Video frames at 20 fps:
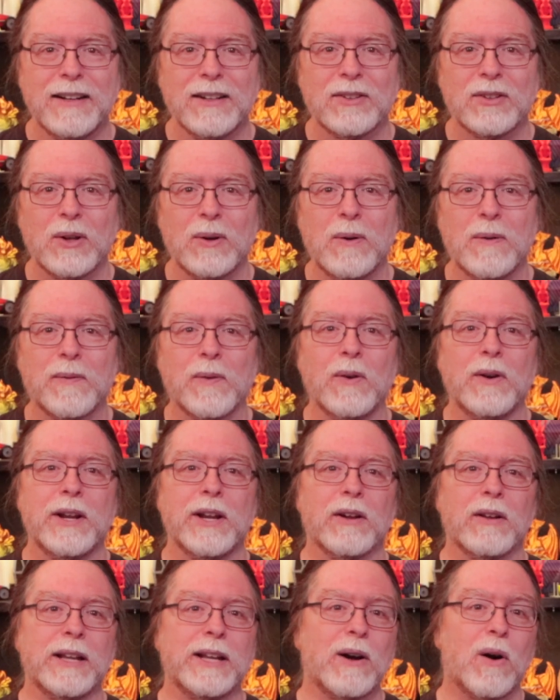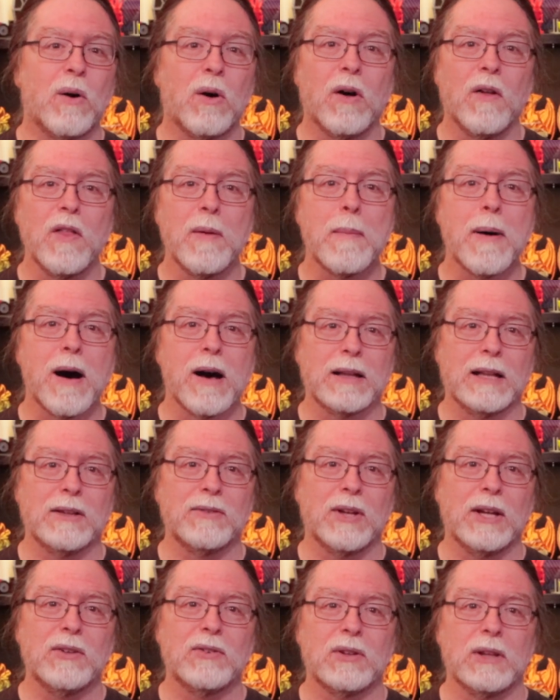So for nearly all the
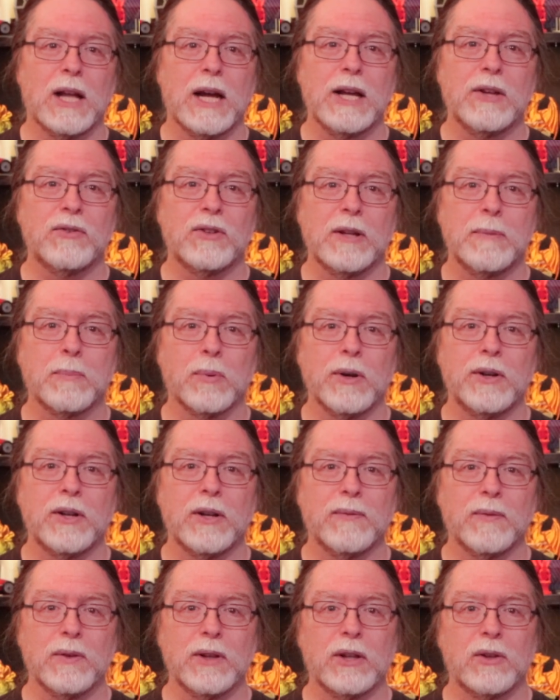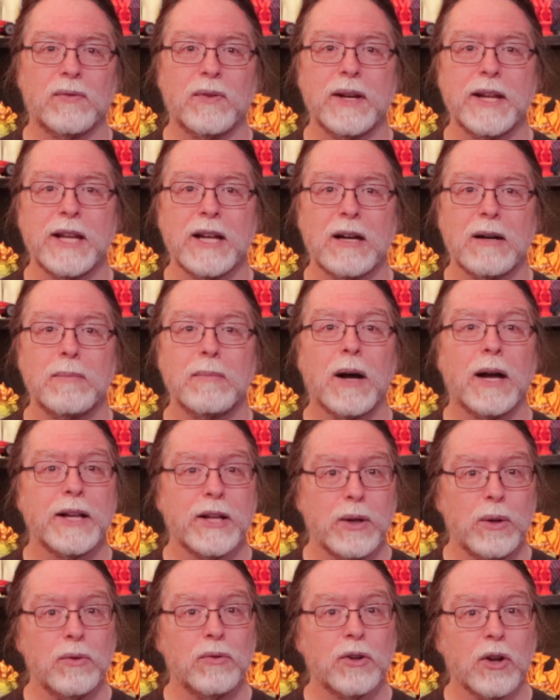models I sliced and printed for this video, I
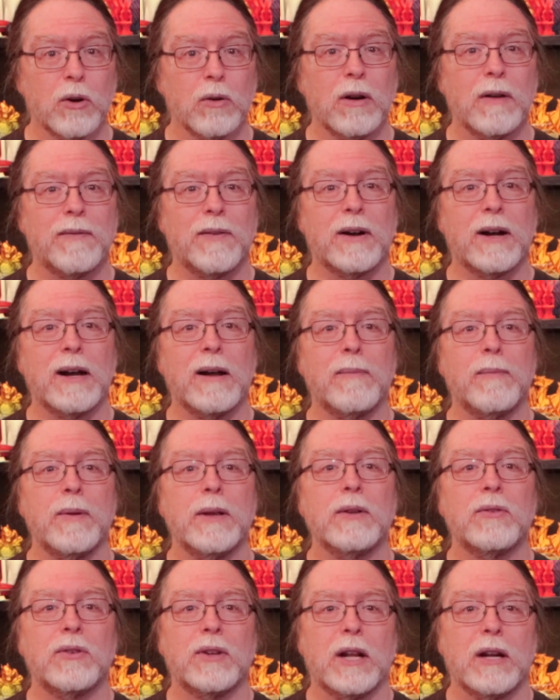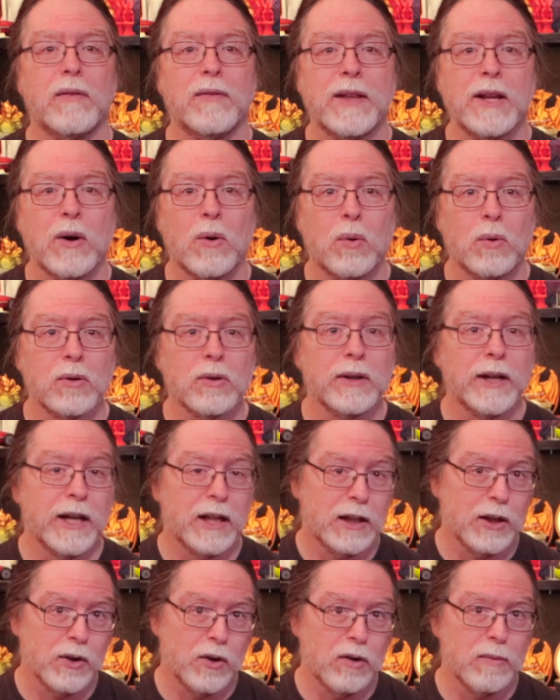used Cura 5 instead of the older
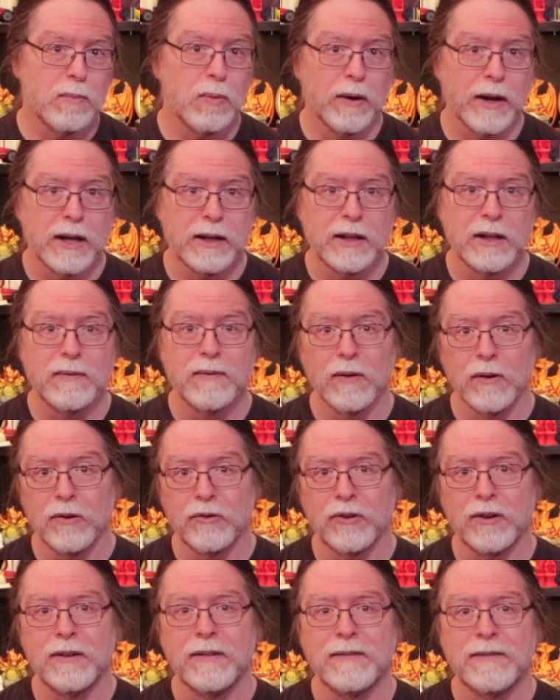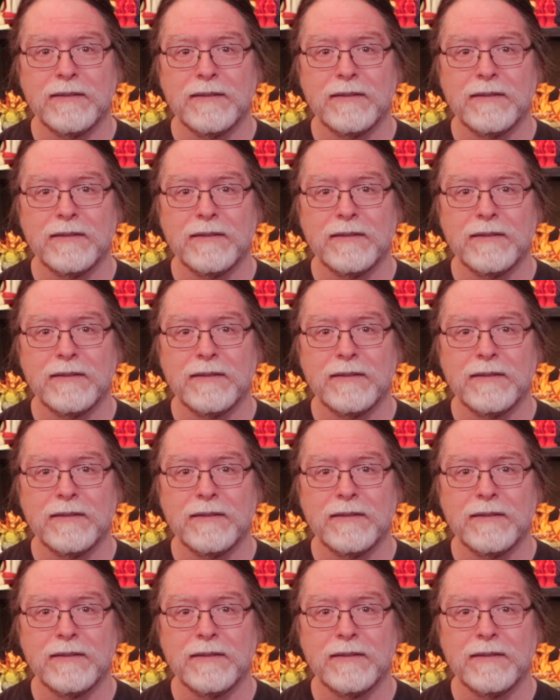Elegoo branded version.